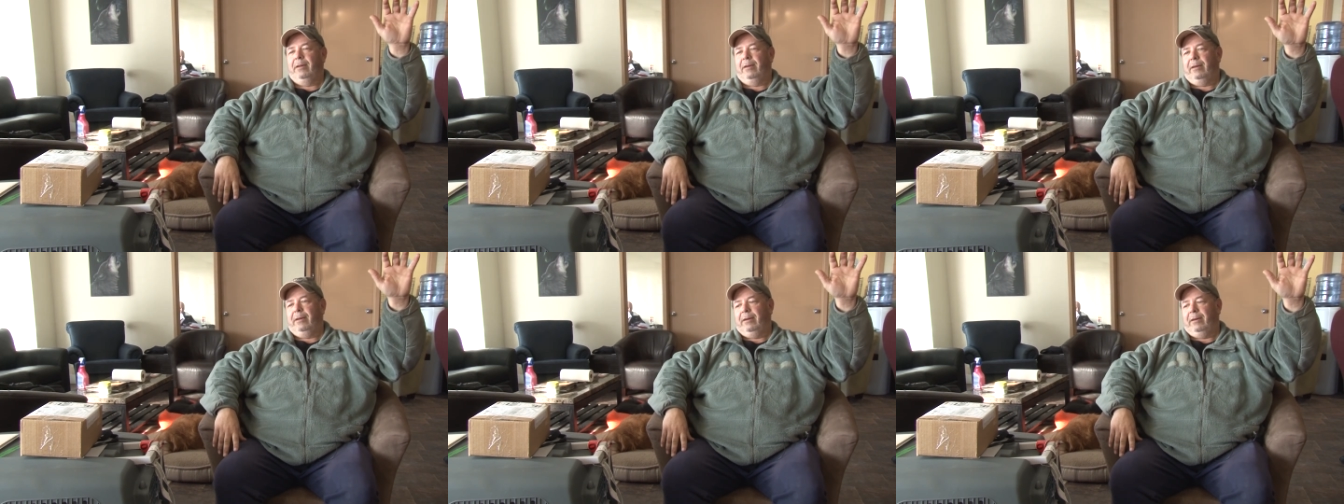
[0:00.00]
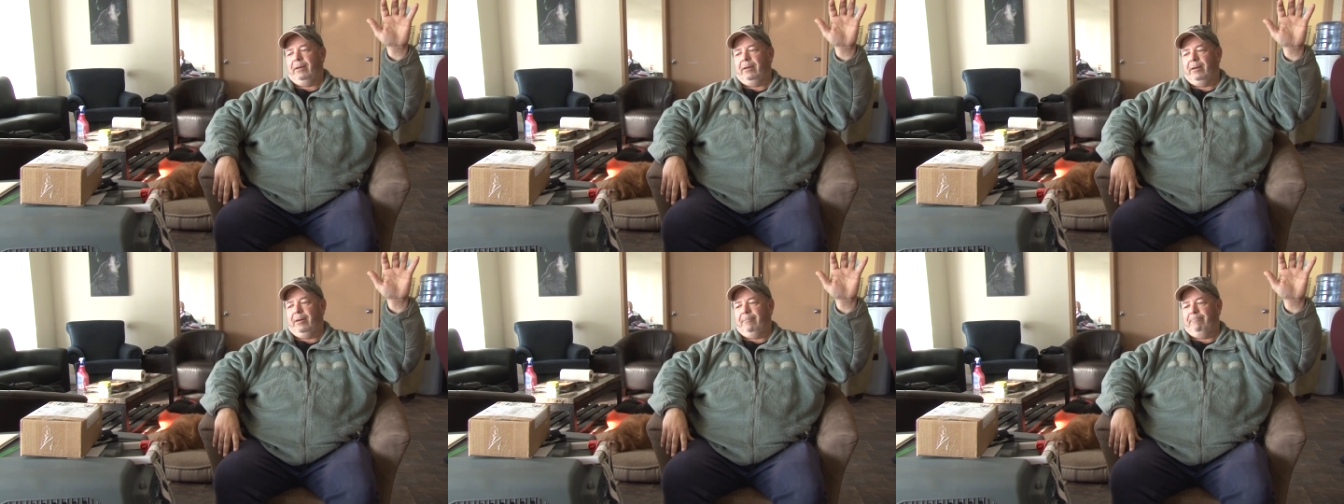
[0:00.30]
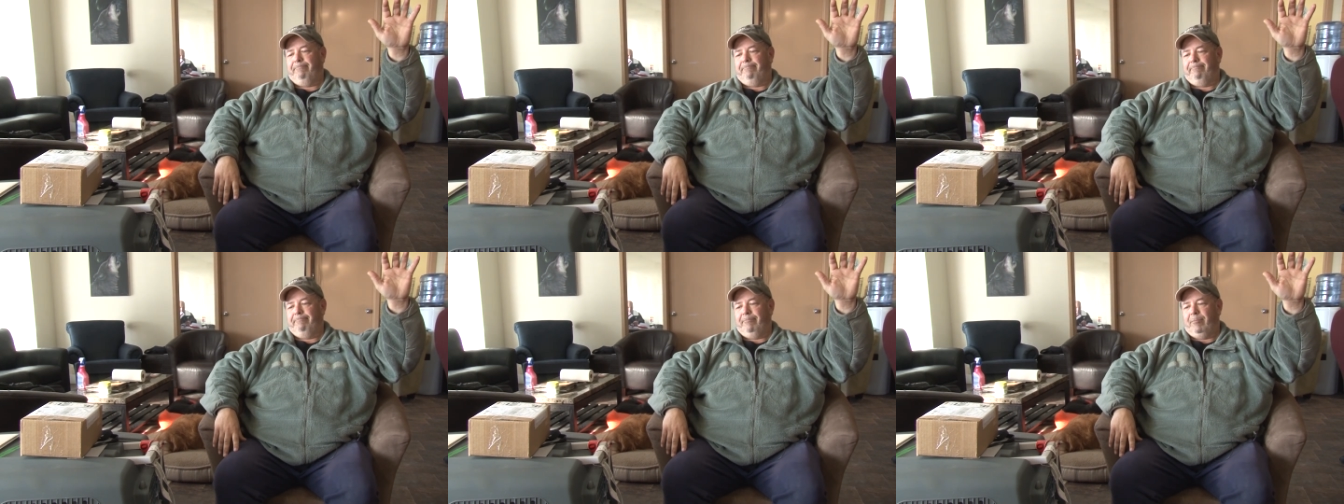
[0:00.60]

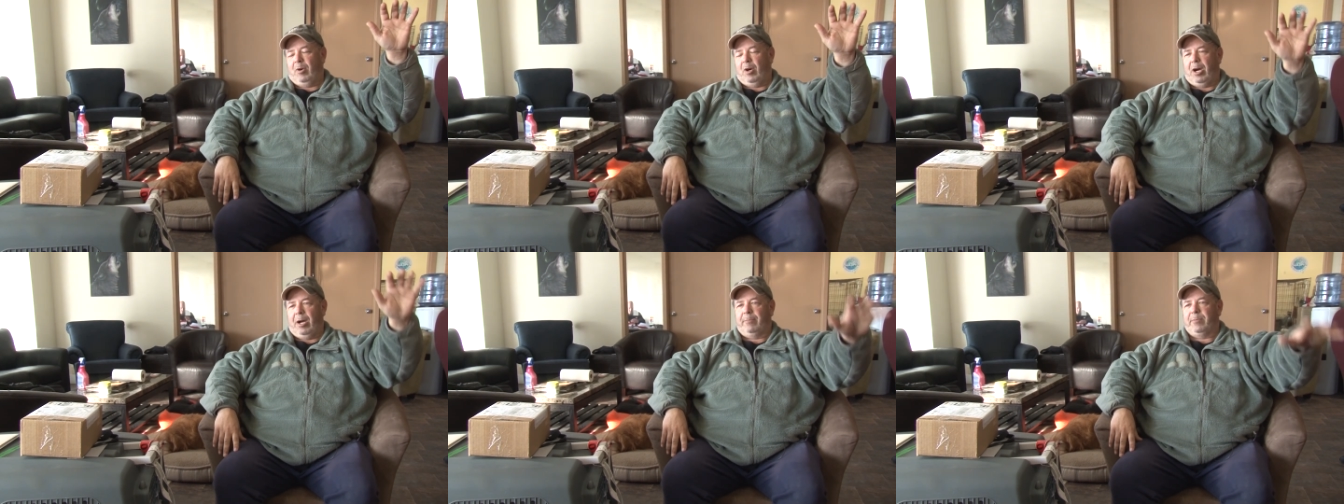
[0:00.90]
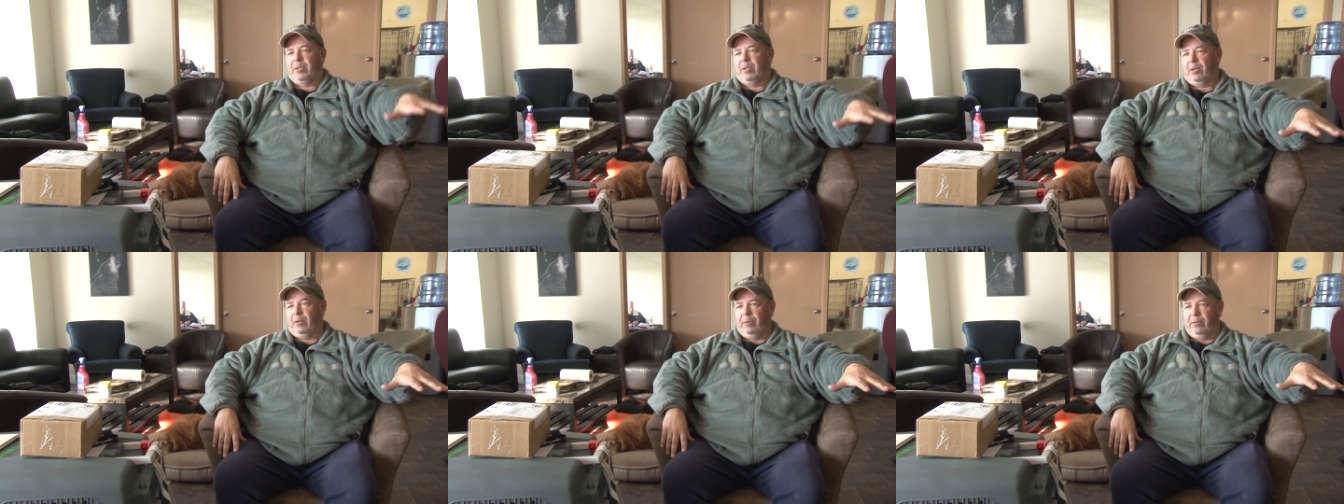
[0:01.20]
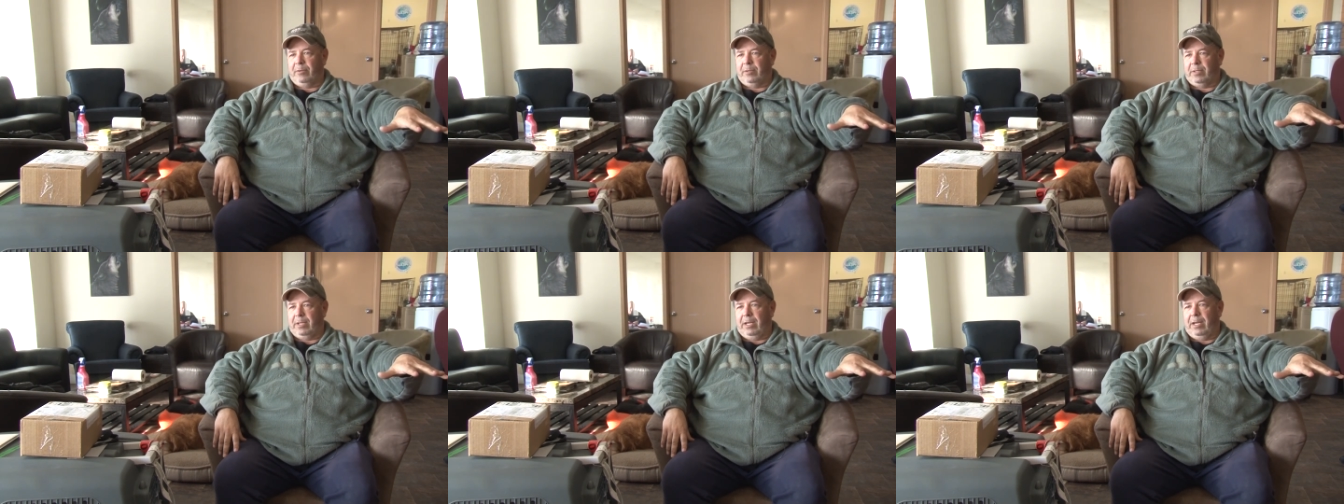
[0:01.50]
um,
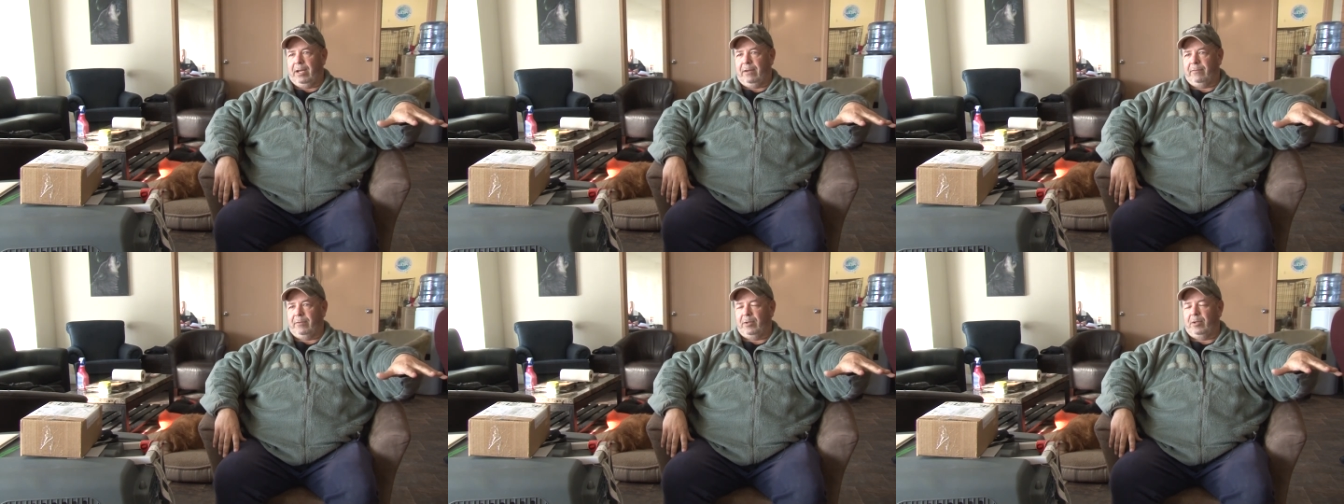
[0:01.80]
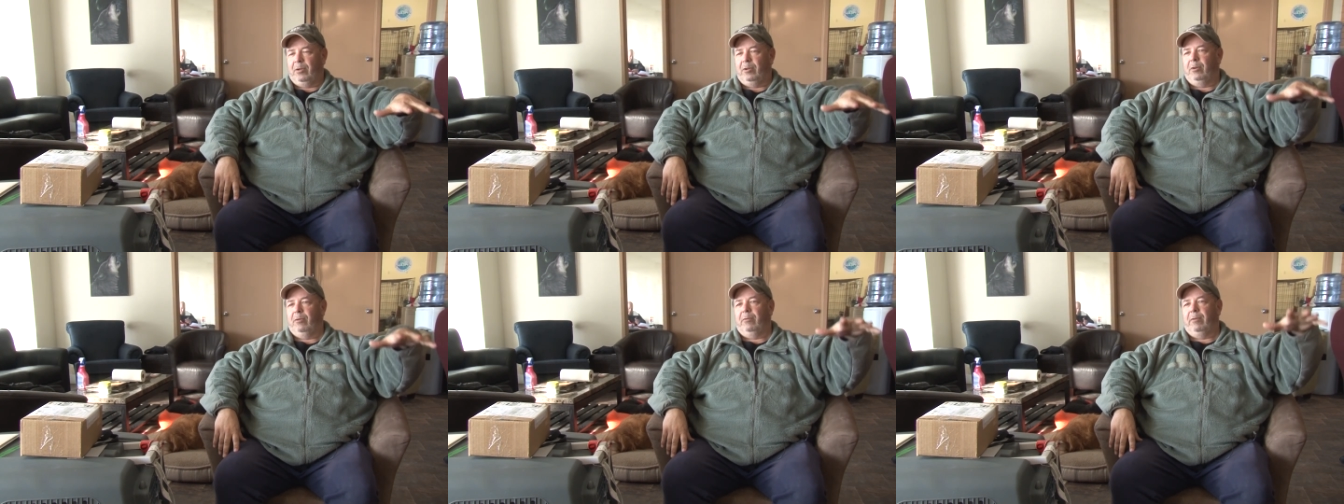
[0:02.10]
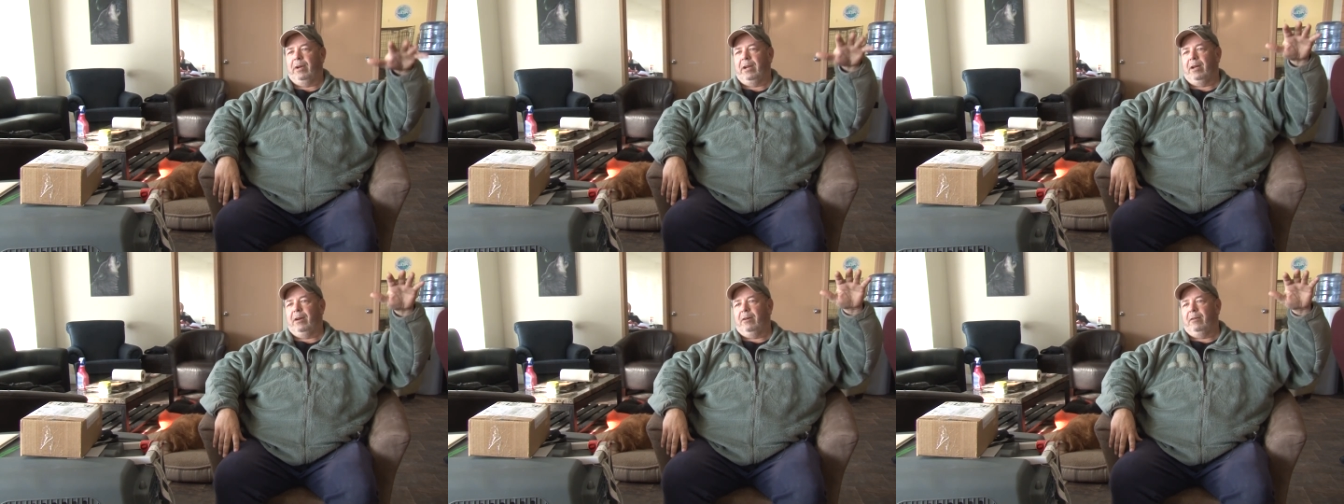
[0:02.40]
obstacles they have to go
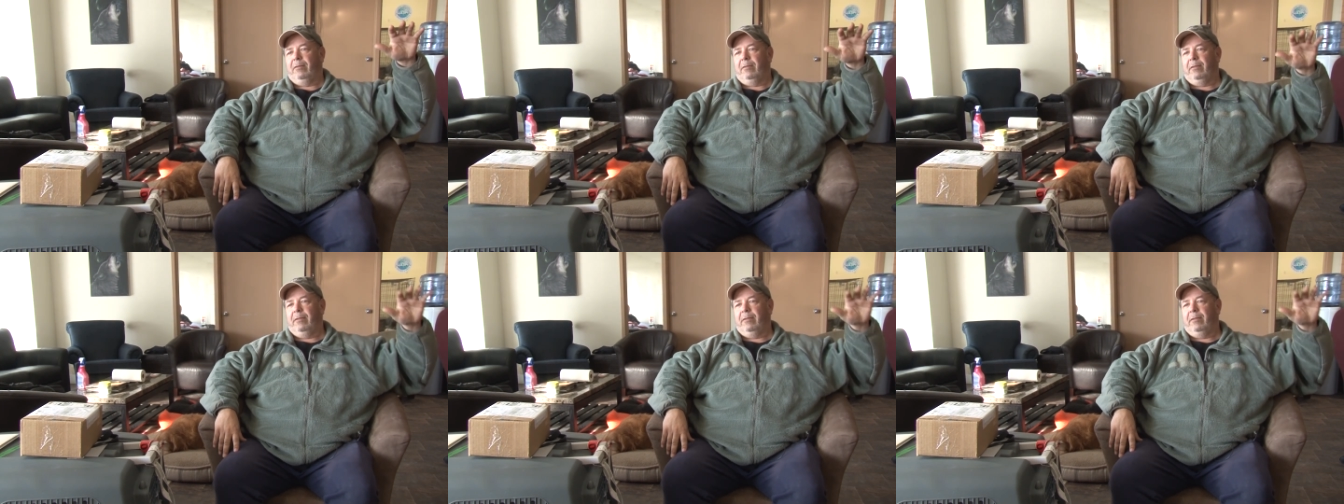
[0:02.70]
around,